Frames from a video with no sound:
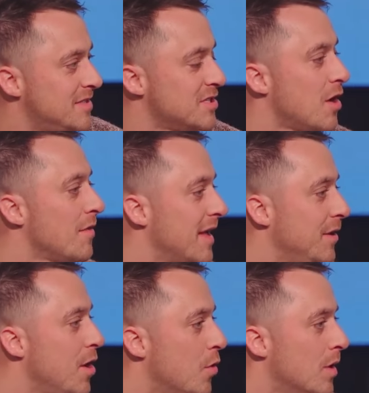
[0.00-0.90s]
This is all
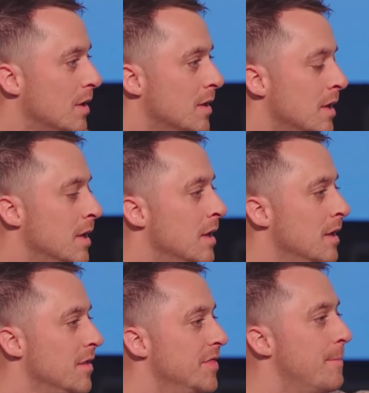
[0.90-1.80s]
they know.
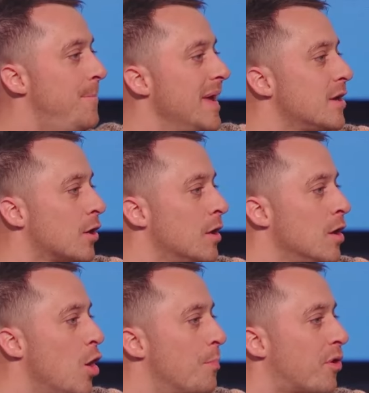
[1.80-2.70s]
The bigger
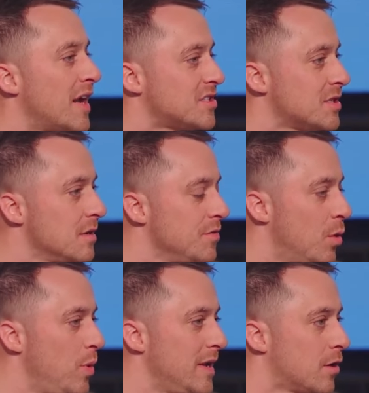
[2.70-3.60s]
oppress
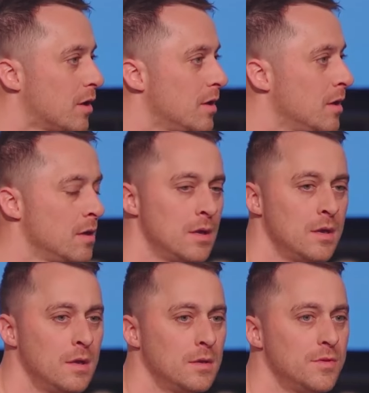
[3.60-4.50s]
the weaker.
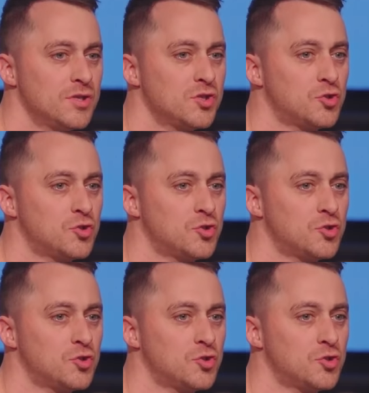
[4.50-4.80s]
The